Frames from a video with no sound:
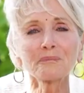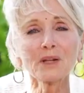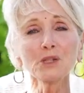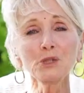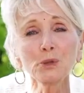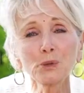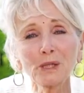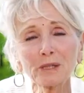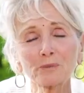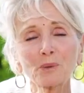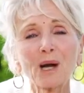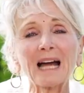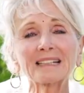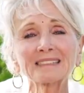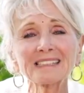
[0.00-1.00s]
yogic
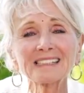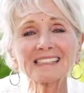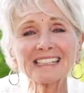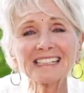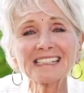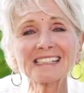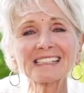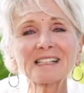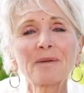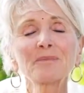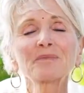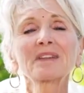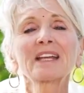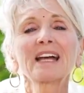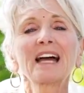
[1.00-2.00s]
practices.
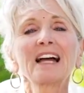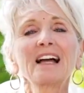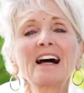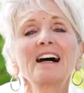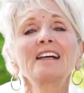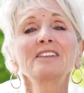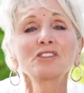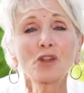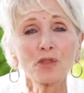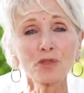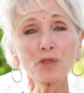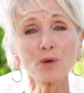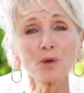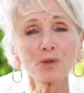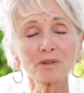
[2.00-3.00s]
And the
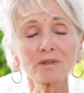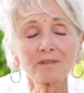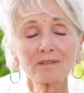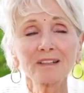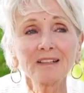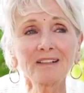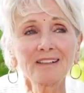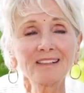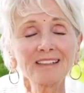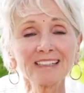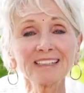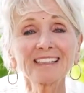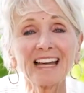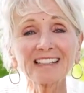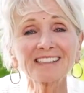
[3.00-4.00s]
third,
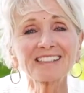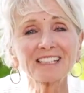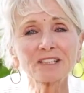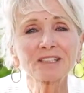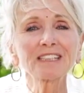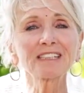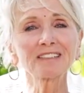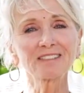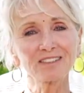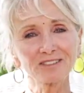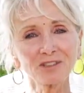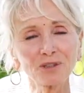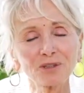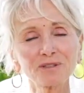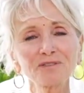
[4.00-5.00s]
in that series, the
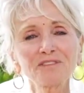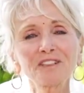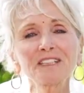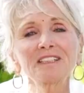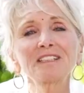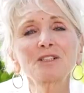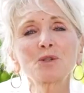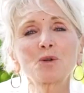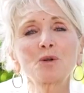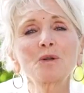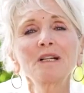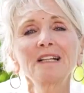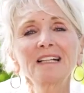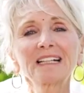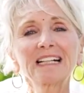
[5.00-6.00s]
third video,
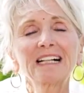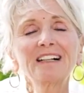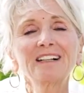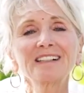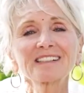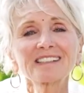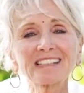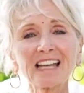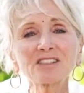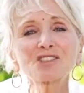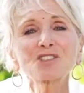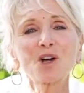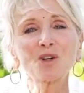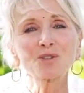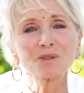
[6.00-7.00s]

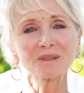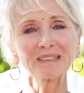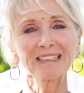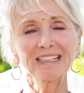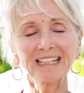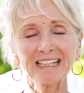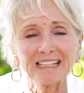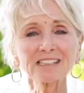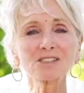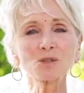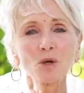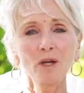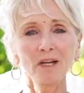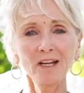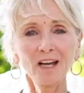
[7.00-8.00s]
satsang, is
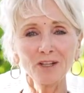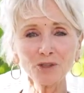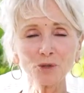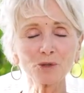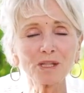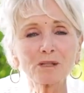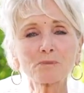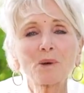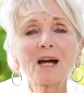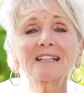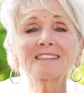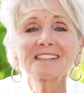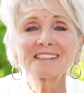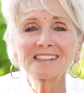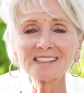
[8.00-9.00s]
a yogic
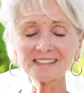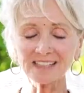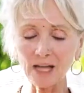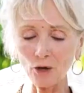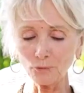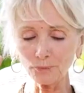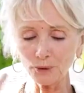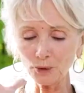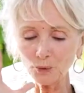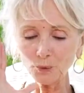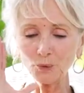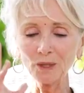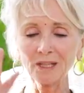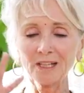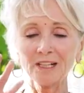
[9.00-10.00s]
practices, help you